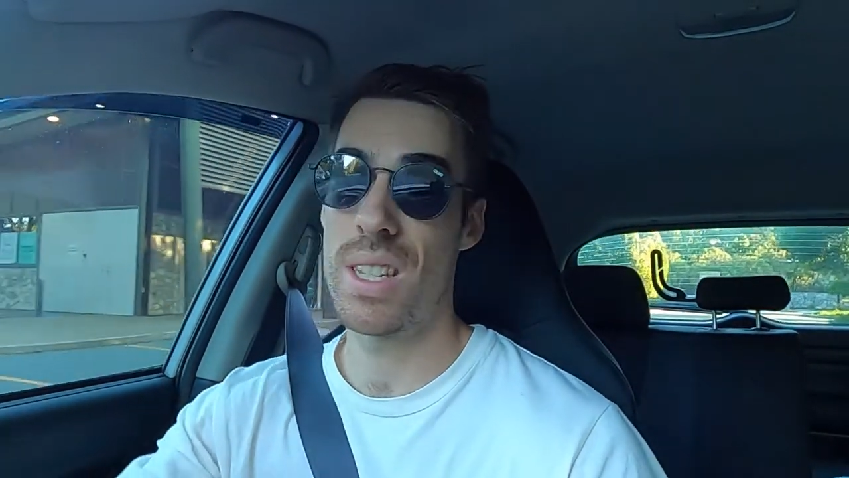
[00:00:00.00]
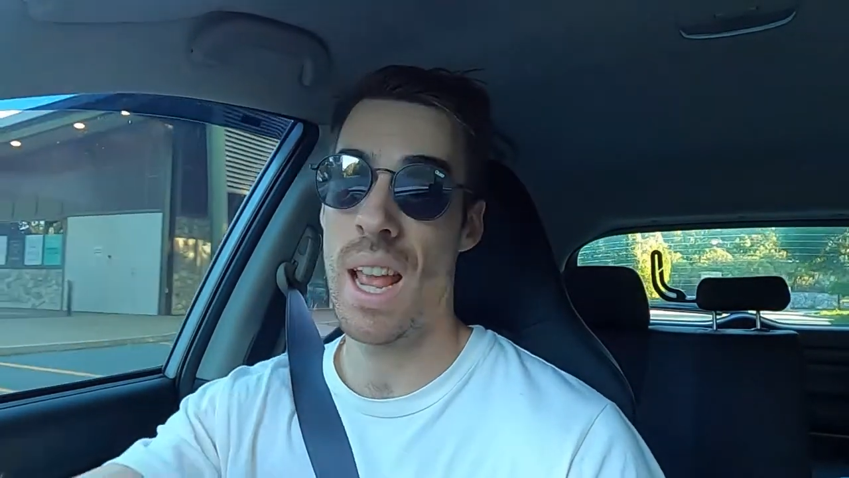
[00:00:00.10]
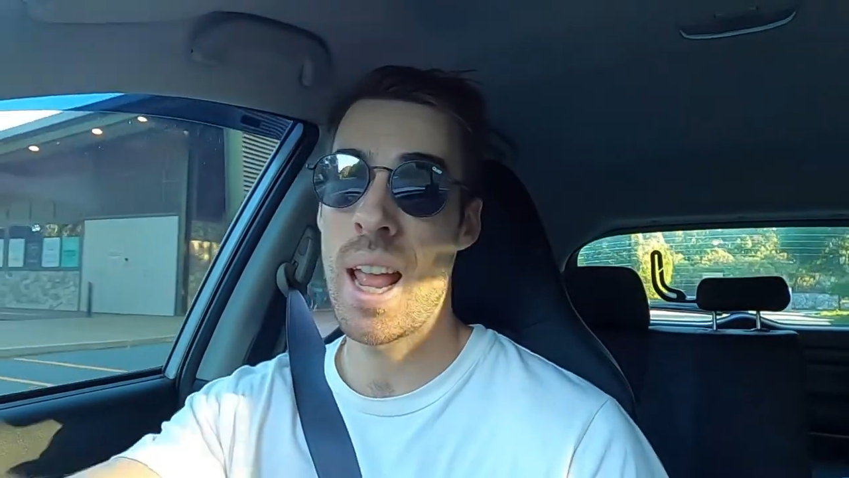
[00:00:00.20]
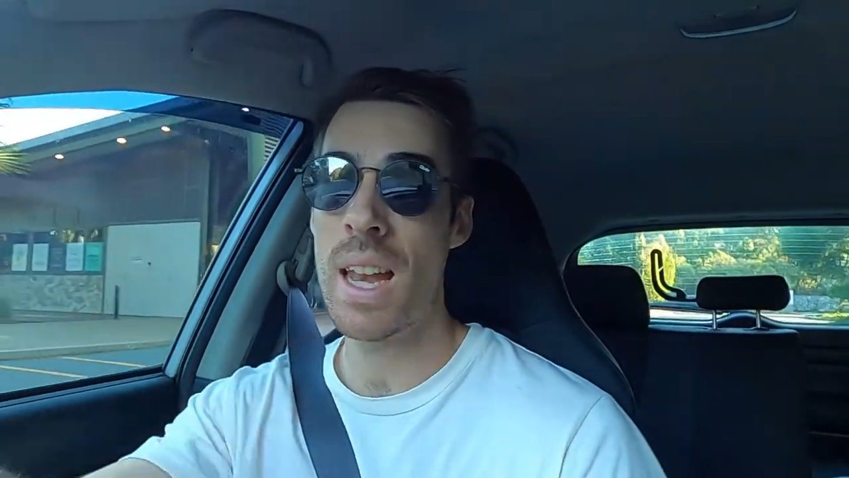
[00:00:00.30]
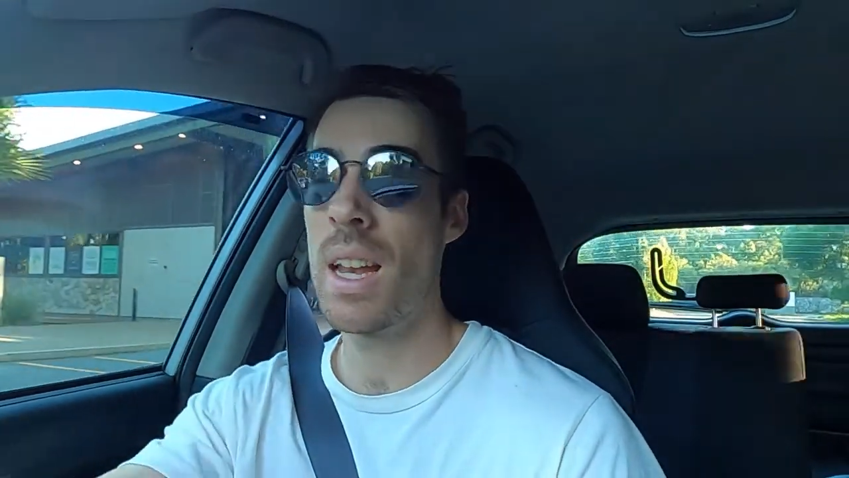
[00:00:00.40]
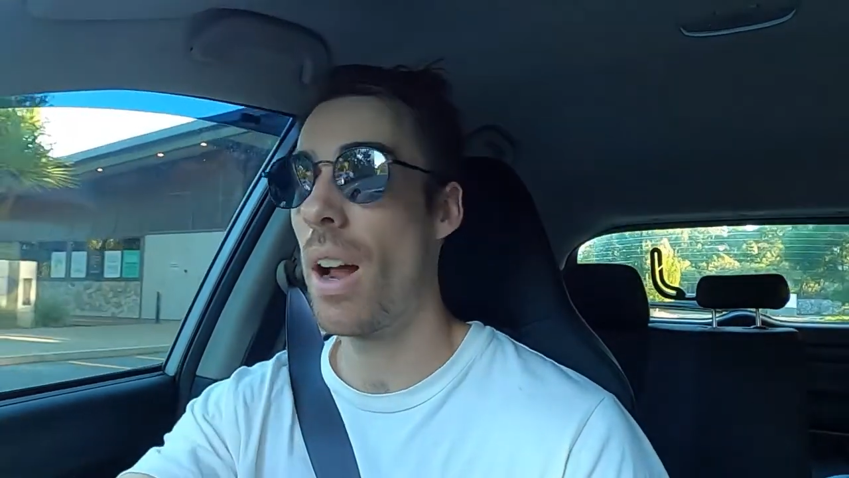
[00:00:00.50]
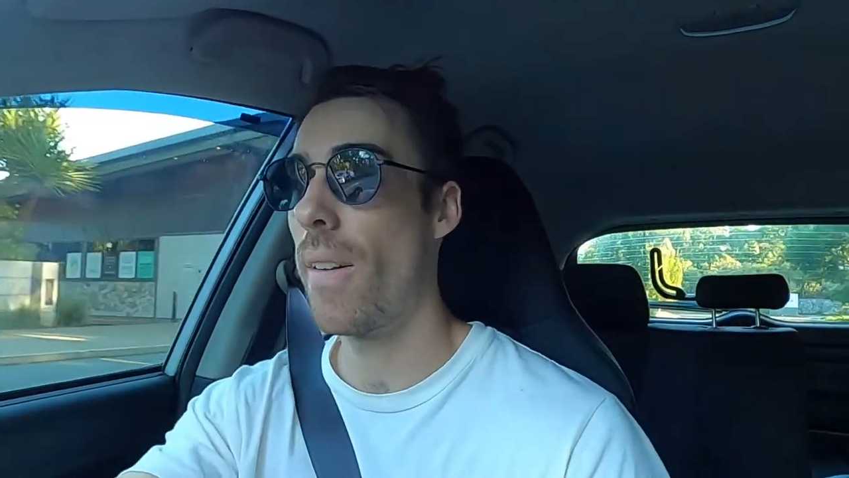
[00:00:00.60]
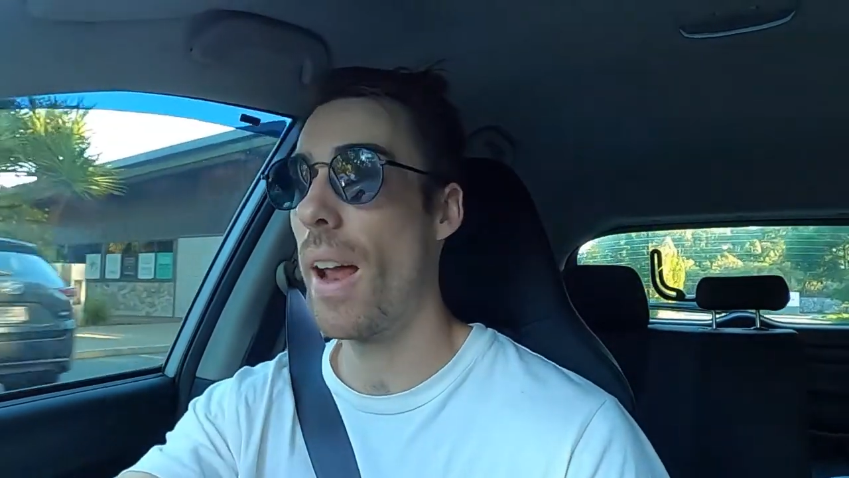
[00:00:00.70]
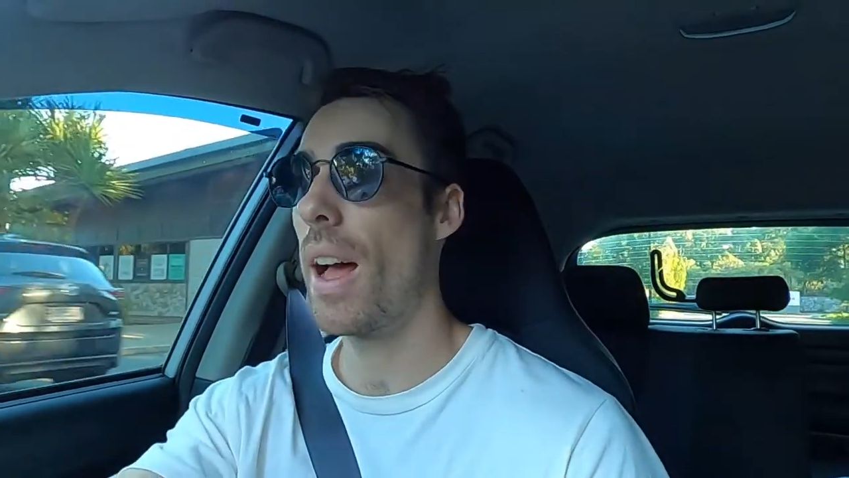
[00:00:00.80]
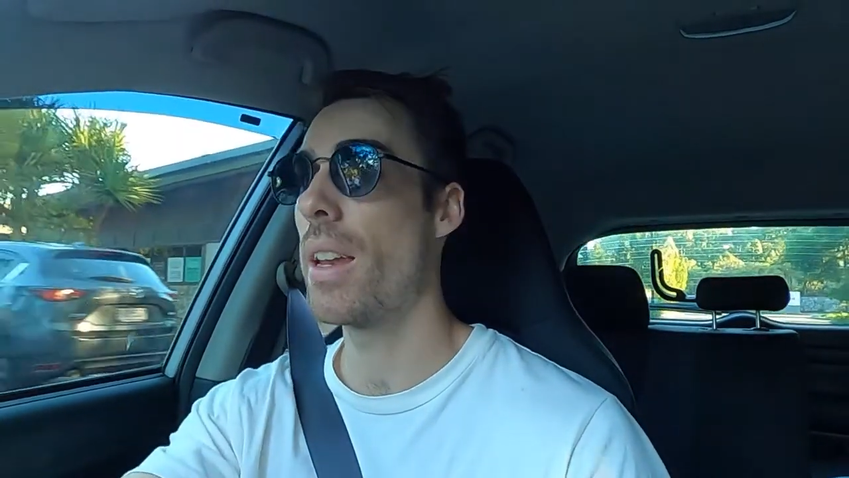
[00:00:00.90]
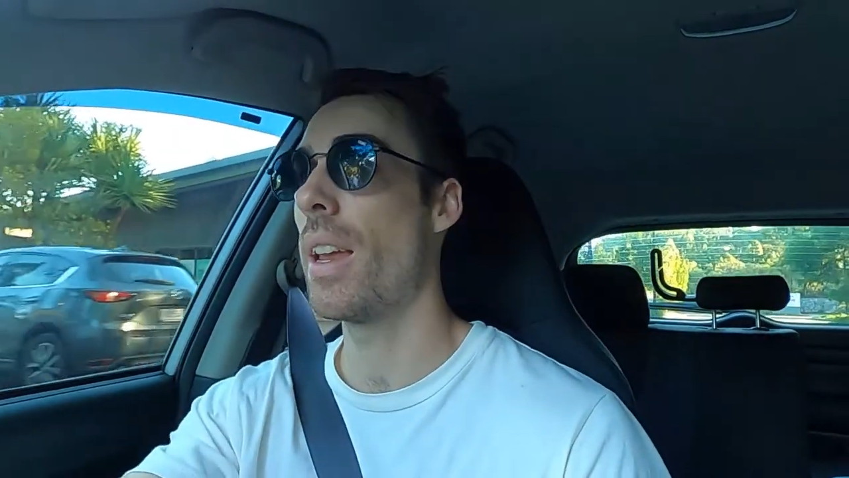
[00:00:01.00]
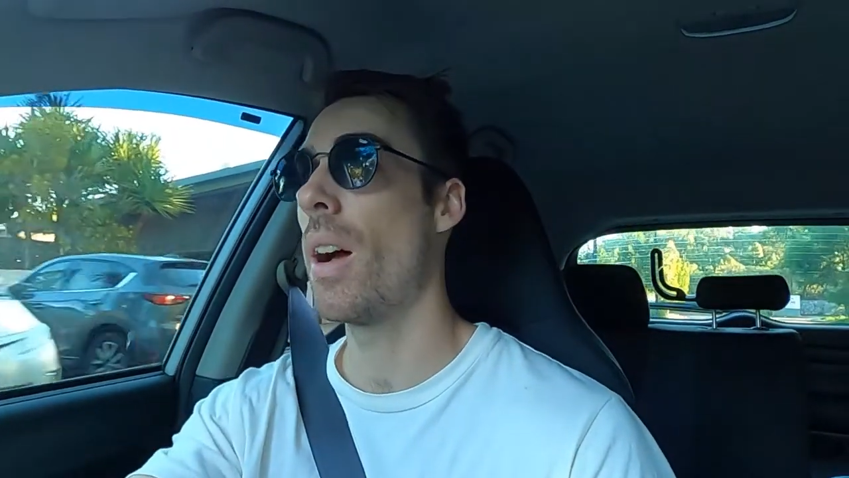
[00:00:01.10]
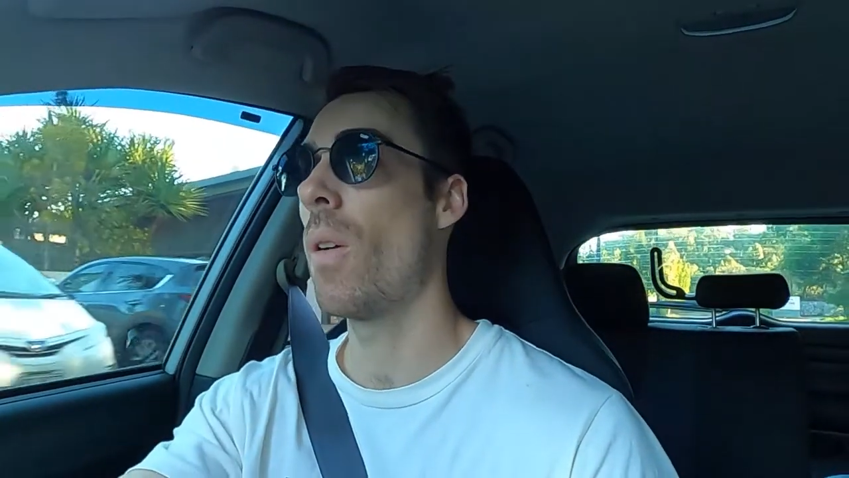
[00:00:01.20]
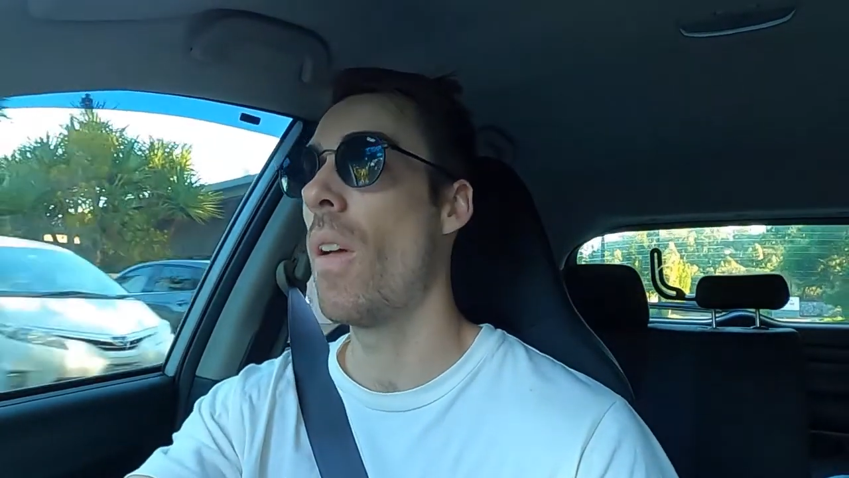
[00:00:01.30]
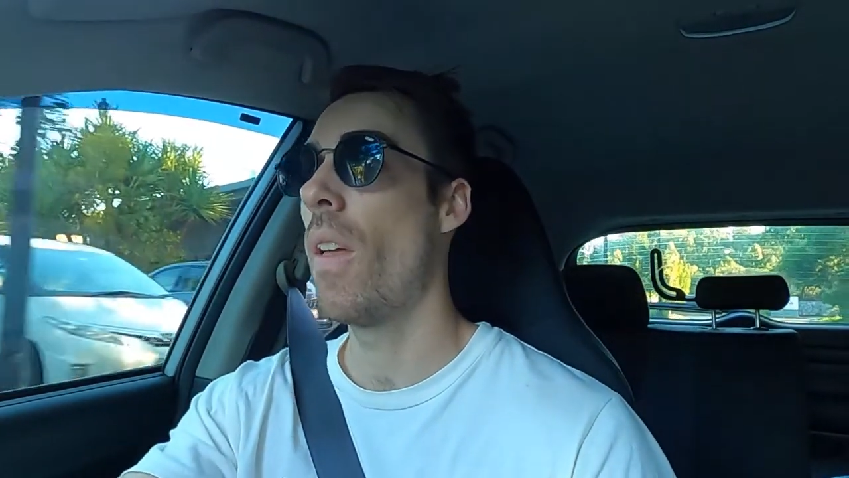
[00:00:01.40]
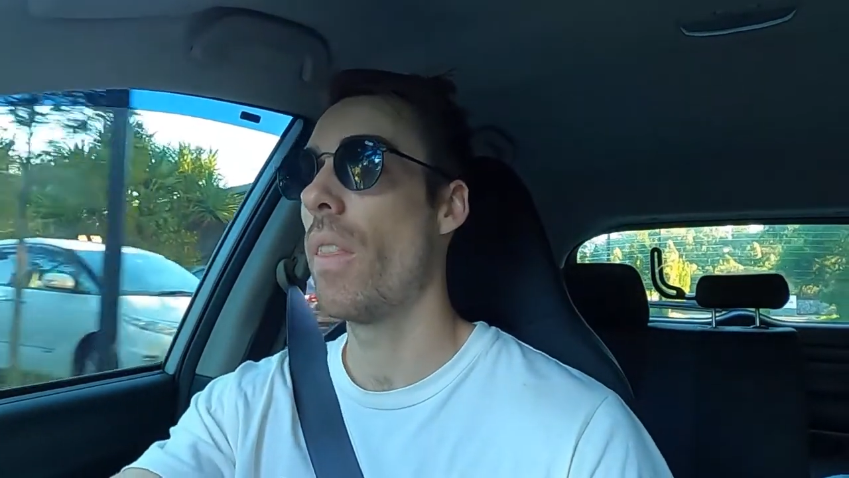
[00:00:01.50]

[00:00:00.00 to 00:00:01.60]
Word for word: 10 are out now.